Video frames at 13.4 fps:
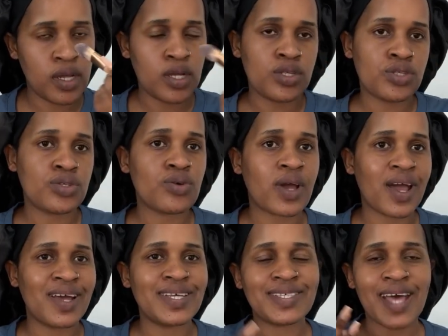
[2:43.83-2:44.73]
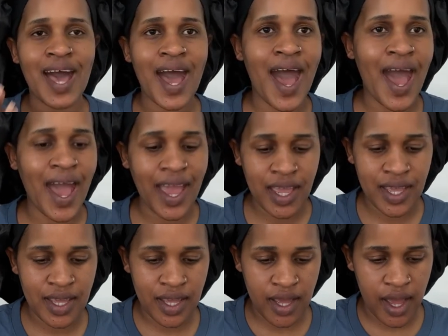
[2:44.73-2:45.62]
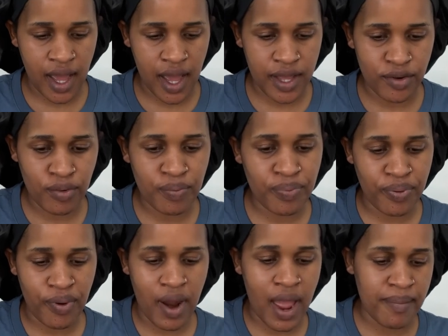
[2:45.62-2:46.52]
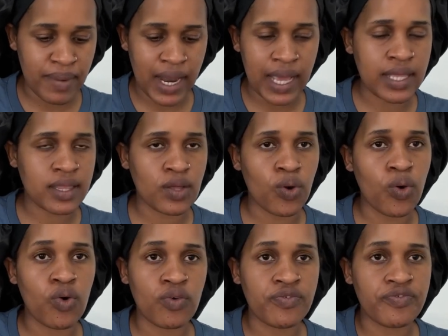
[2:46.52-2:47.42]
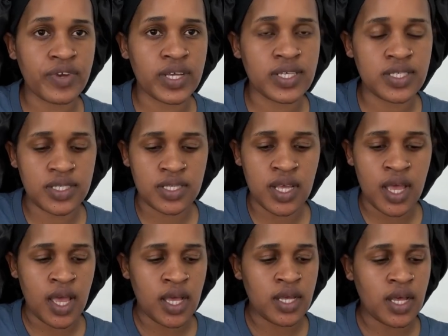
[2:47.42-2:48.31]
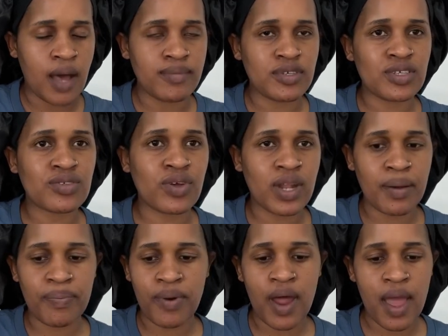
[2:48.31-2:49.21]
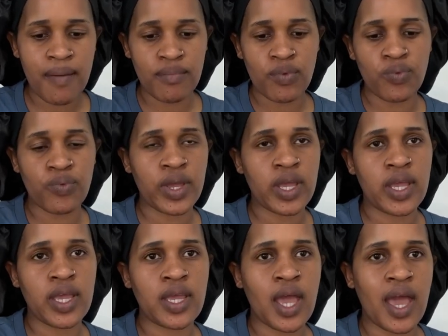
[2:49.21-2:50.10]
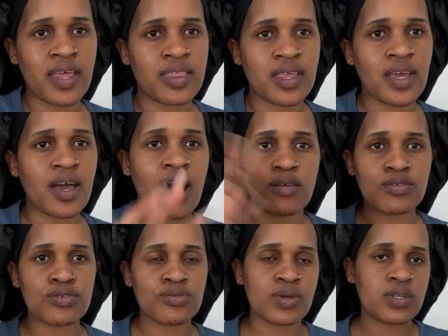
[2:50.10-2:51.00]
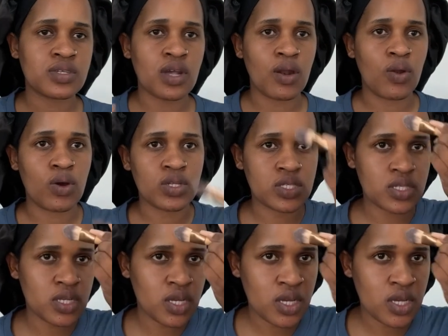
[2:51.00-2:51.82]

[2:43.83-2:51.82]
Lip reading: So guys, I don't prime like the whole face. I'm just gonna prime where I think I'll sweat a lot.